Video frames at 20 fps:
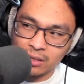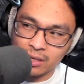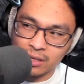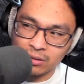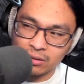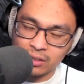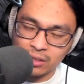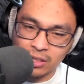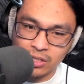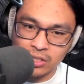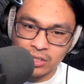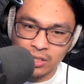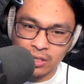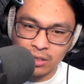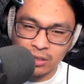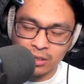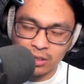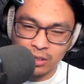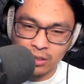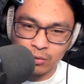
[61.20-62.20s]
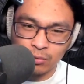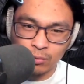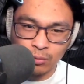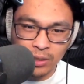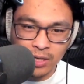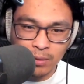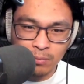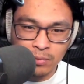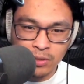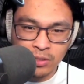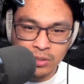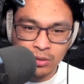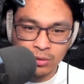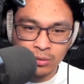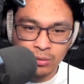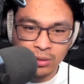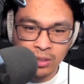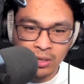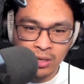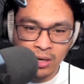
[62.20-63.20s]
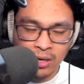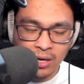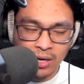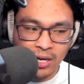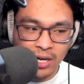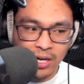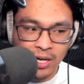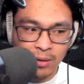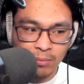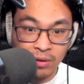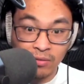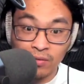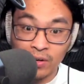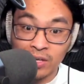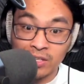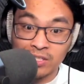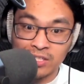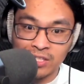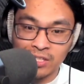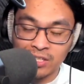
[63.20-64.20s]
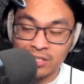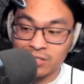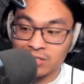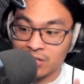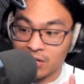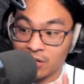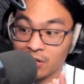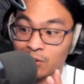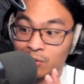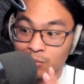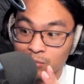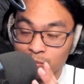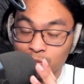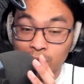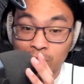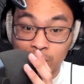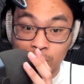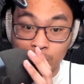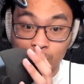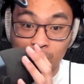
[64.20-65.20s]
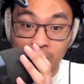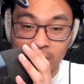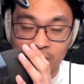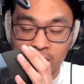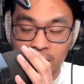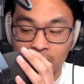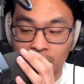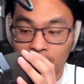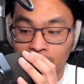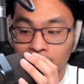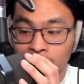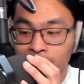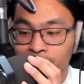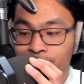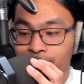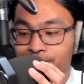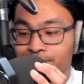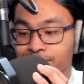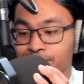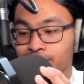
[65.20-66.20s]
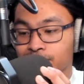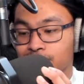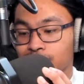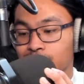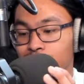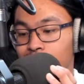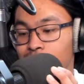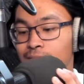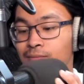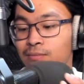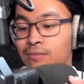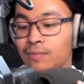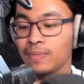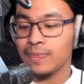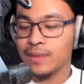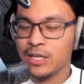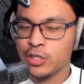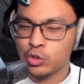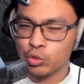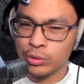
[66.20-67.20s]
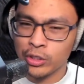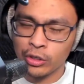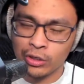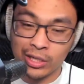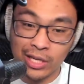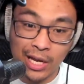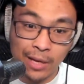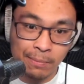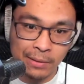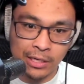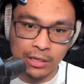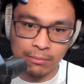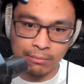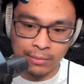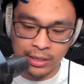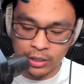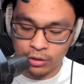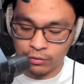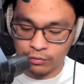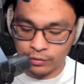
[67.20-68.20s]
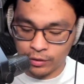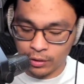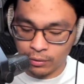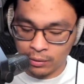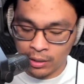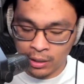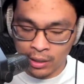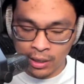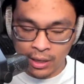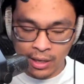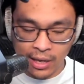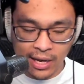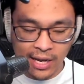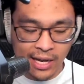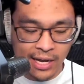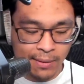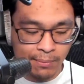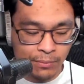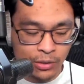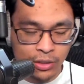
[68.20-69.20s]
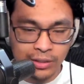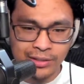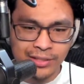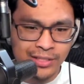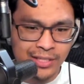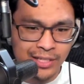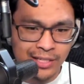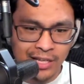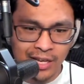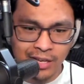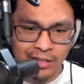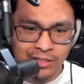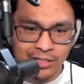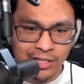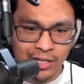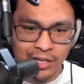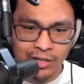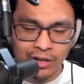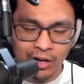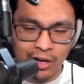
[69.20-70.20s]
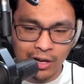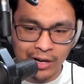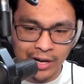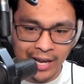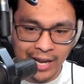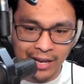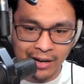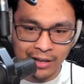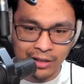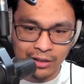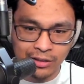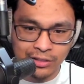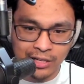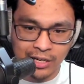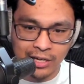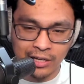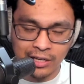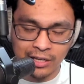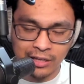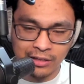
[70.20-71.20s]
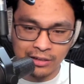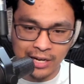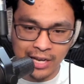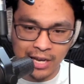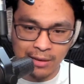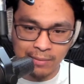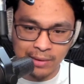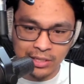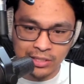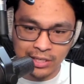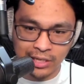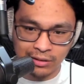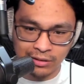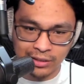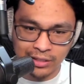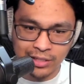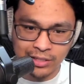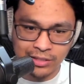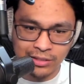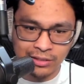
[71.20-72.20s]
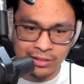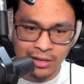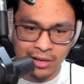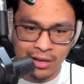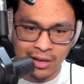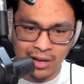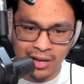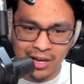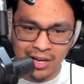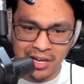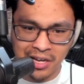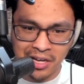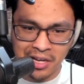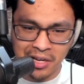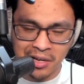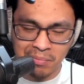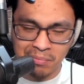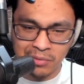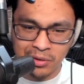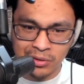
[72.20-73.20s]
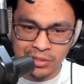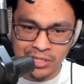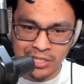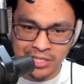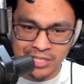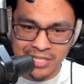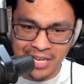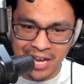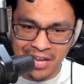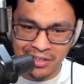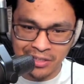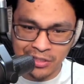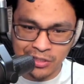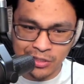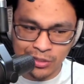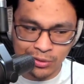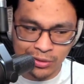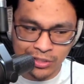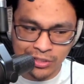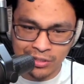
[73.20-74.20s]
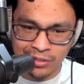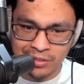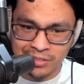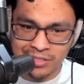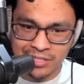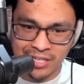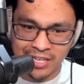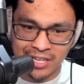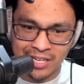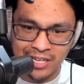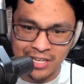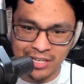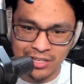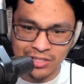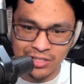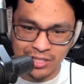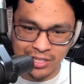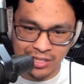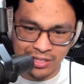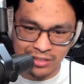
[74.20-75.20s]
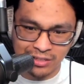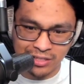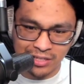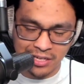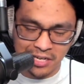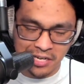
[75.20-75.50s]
that I think I shared in one episode. If I didn't, I'll redo it here. It's when you're cupping the microphone. You can see that done on handheld dynamics like this. You'll see the talent do this on stage, and